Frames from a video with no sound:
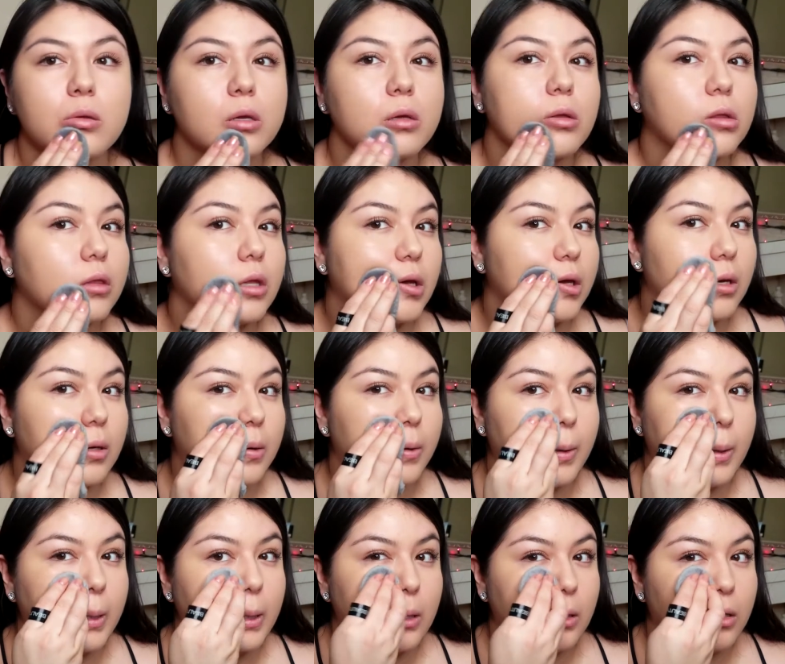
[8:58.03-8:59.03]
like
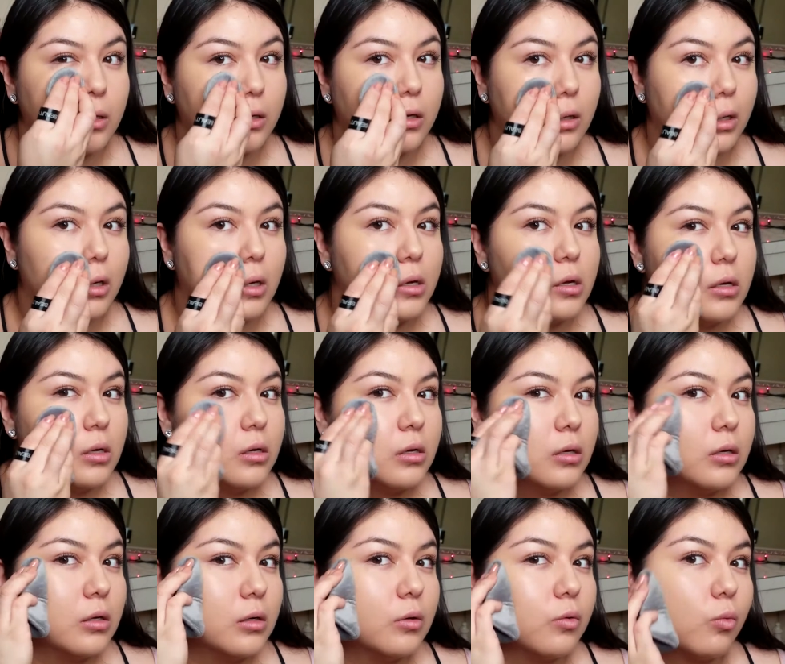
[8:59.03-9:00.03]

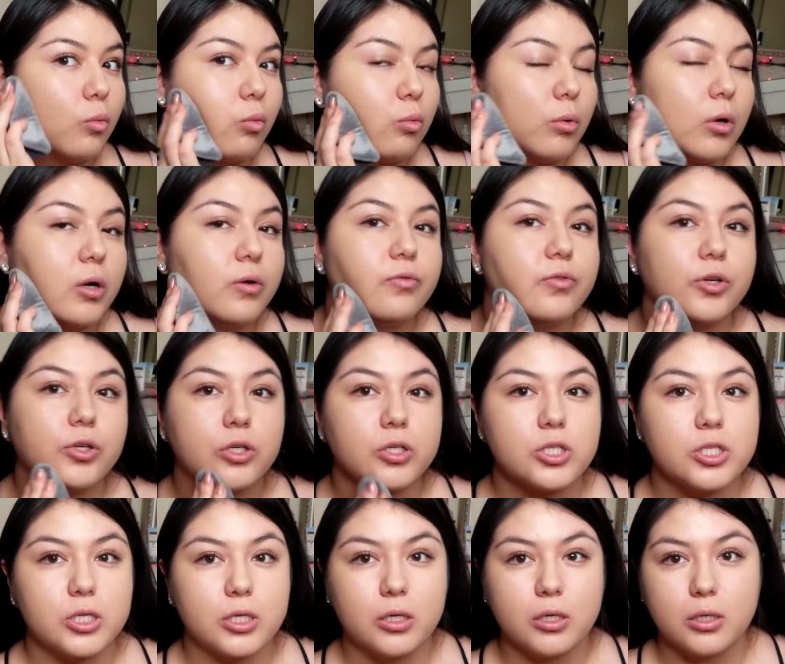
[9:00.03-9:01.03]
rough on your
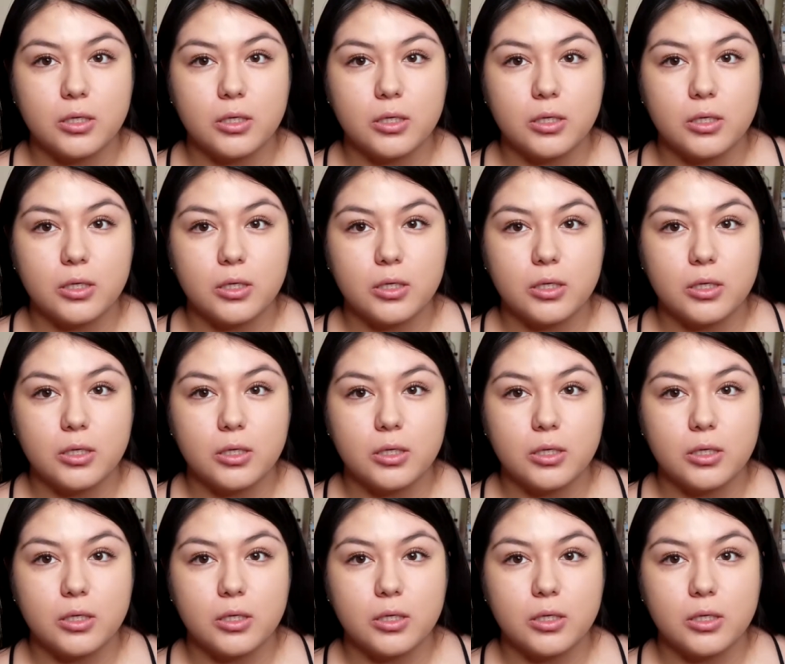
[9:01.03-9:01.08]
skin.